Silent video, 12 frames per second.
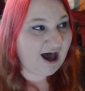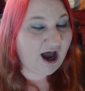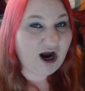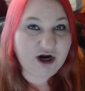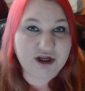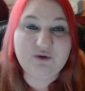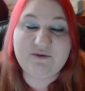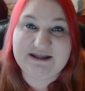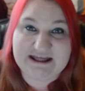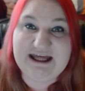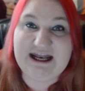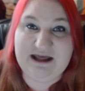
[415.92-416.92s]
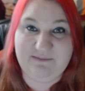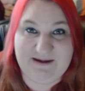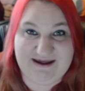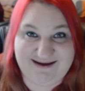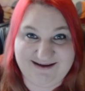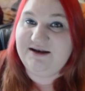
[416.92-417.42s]
Are you kidding
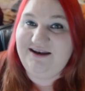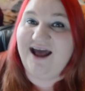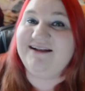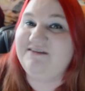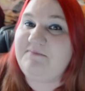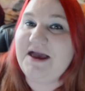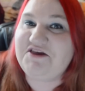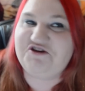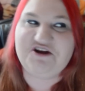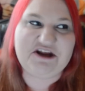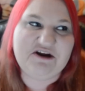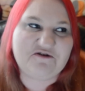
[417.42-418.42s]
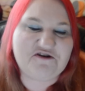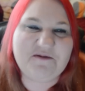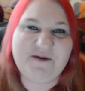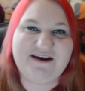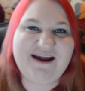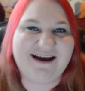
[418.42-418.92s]
me? Not to mention
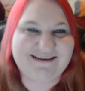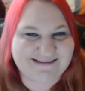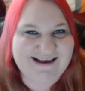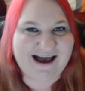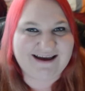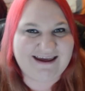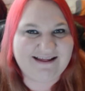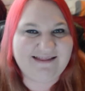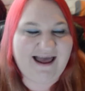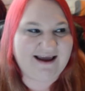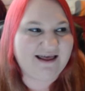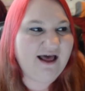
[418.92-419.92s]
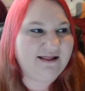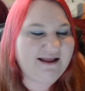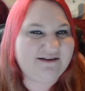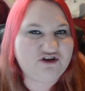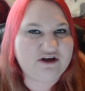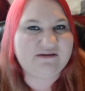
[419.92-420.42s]
Hiroshima and Nagasaki. Like,
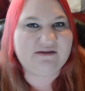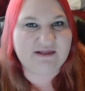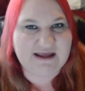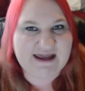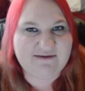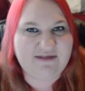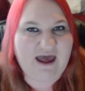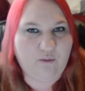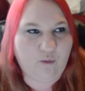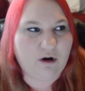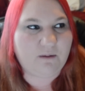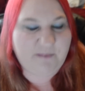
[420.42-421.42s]
let's just leave that war